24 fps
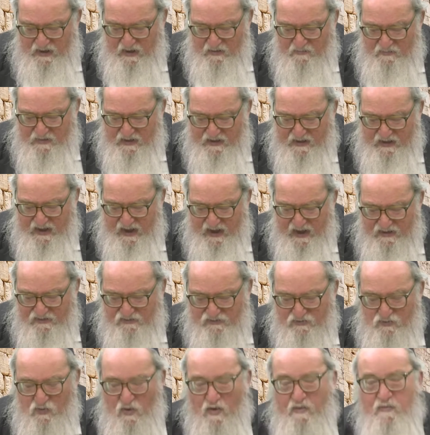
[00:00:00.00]
Now,
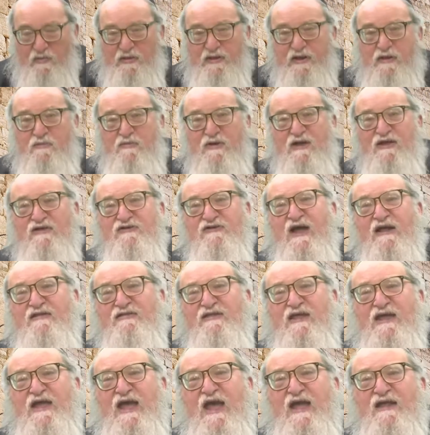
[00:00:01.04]
miketz normally means
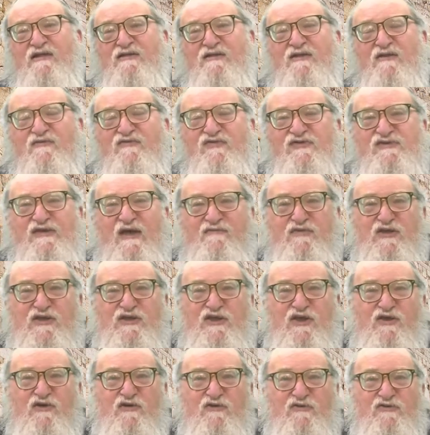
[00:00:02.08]
at the end of
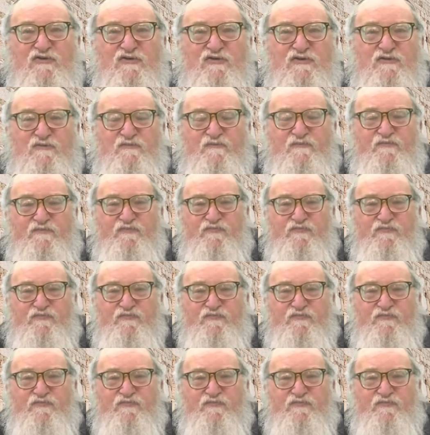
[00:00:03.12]
7 years.